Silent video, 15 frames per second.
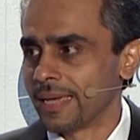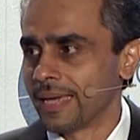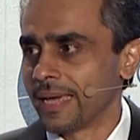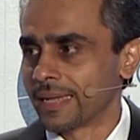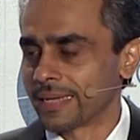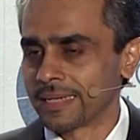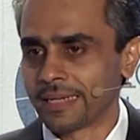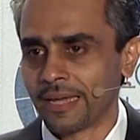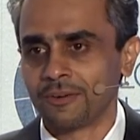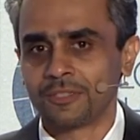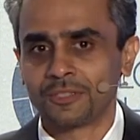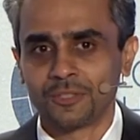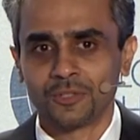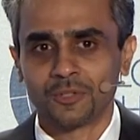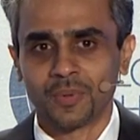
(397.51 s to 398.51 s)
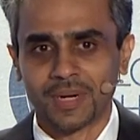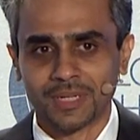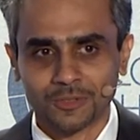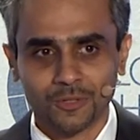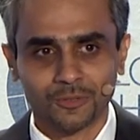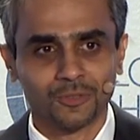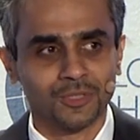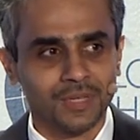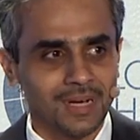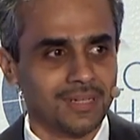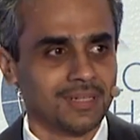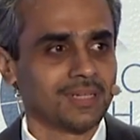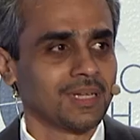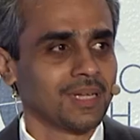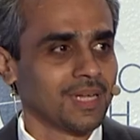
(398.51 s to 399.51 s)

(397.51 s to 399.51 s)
I can guarantee you, when I talk to